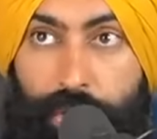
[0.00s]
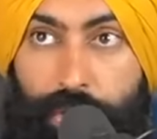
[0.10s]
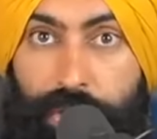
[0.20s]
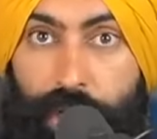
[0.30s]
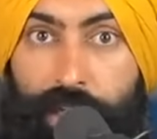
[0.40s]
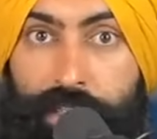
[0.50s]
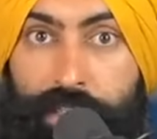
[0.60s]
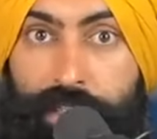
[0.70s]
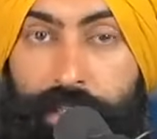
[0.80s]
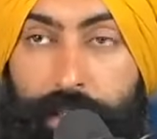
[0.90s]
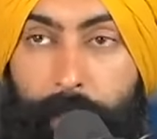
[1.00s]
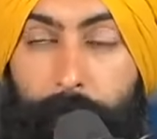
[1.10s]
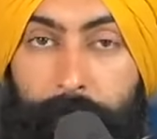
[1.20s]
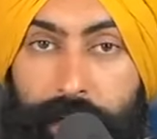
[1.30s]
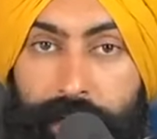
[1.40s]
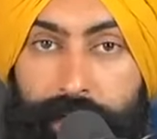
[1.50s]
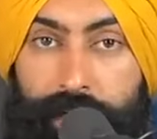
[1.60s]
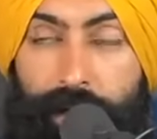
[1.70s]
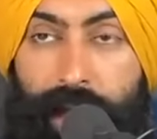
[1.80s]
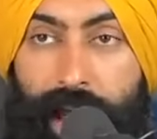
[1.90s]
you started to see
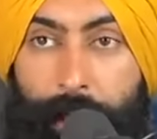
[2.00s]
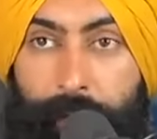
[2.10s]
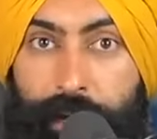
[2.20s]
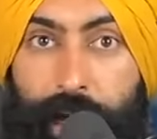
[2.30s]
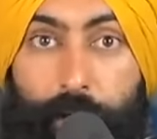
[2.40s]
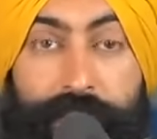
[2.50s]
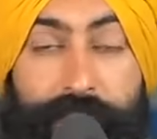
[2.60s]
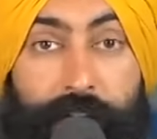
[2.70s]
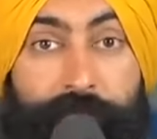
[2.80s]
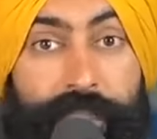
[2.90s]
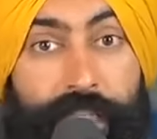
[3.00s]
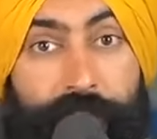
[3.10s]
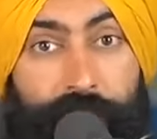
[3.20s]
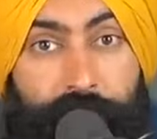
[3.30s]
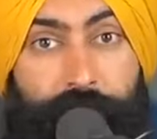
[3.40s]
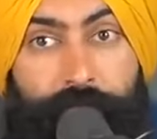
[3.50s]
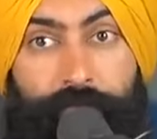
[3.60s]
media happen outside of TV.